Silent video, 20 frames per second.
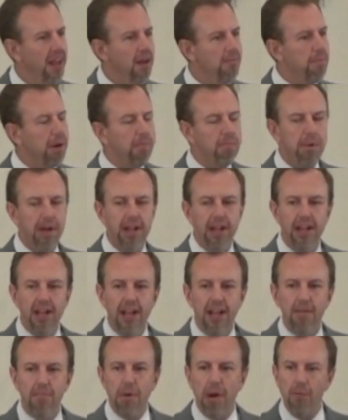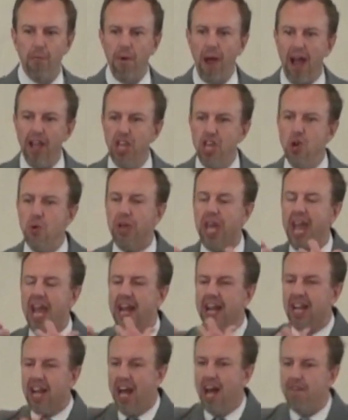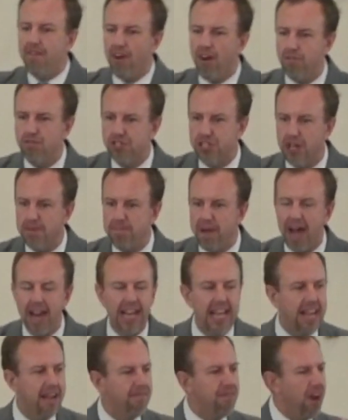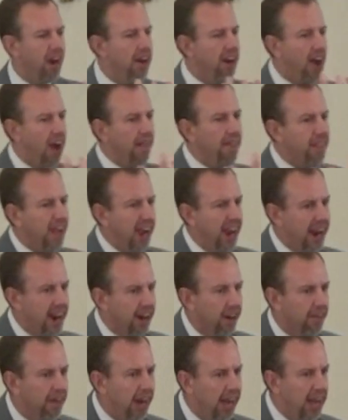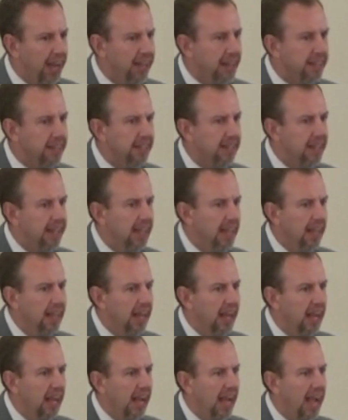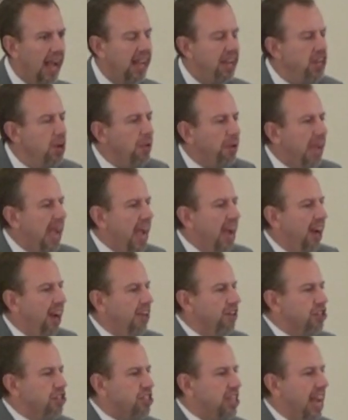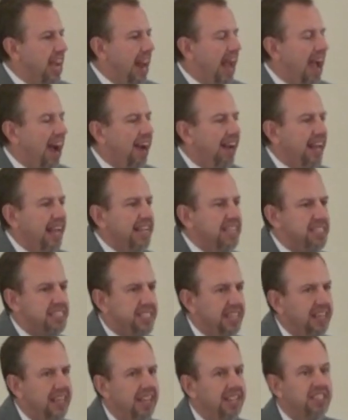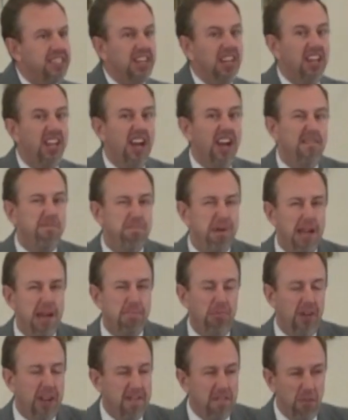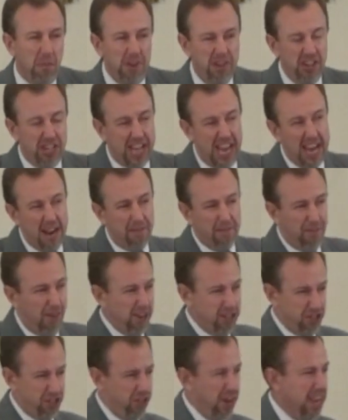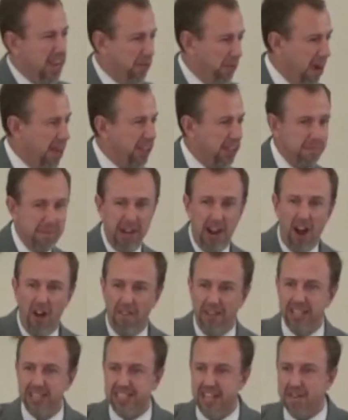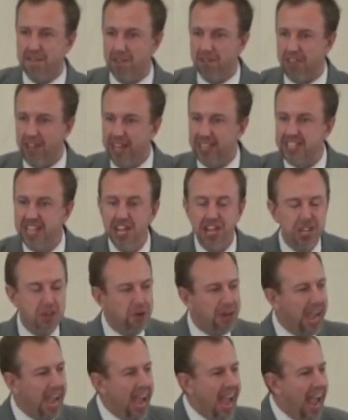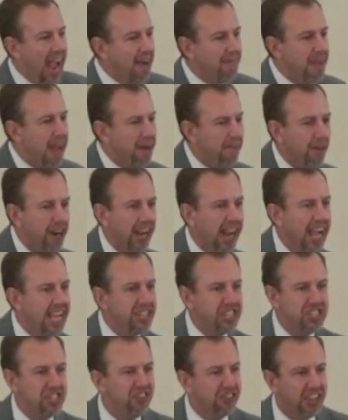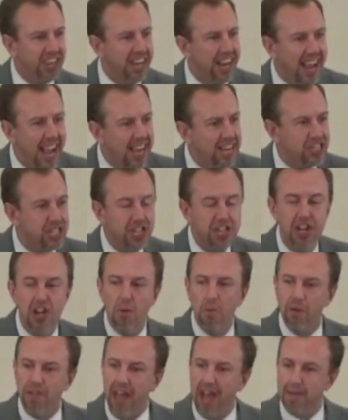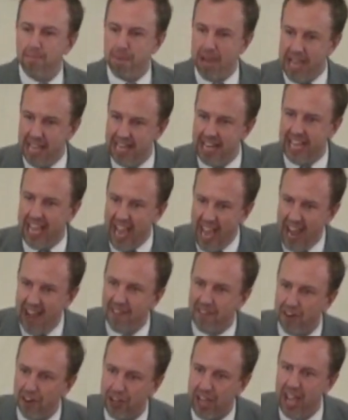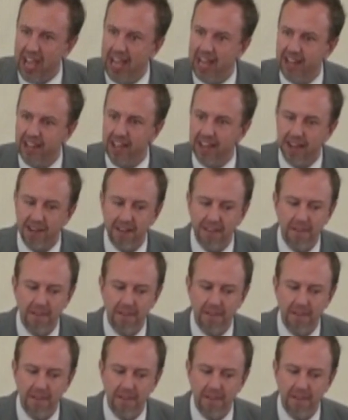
But, but, but you can't love on somebody if they're not there, right? And you can't understand how it is to, to love people even when you're kind of frustrated with them and all these different things. You can't have that relational connection without being together, can you?